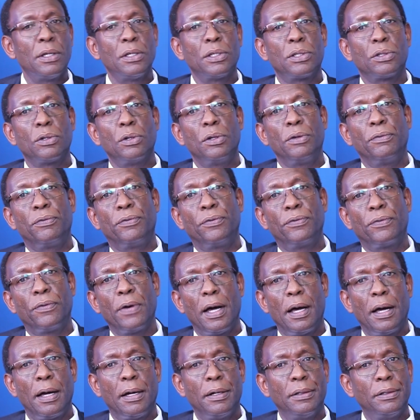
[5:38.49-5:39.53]
So if
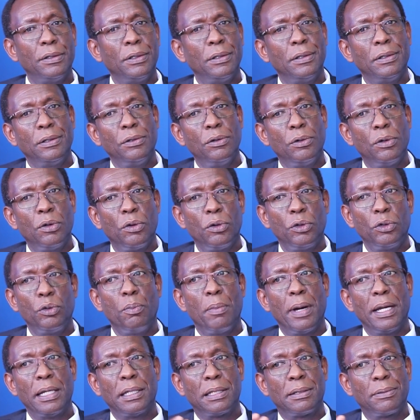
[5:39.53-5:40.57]
you know, you
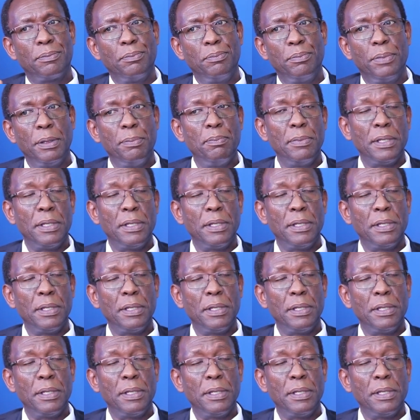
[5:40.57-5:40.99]
might be